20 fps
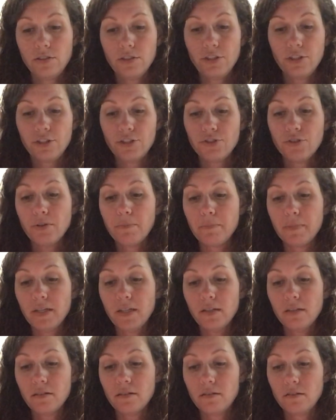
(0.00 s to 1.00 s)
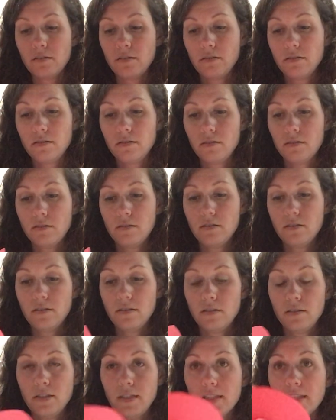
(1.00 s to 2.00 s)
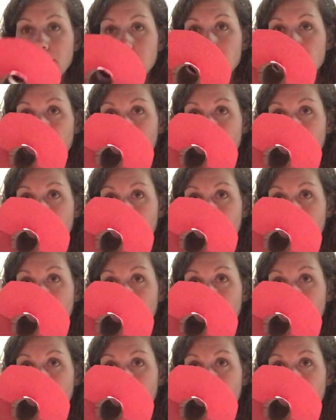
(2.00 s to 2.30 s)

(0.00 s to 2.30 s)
your trumpet like this.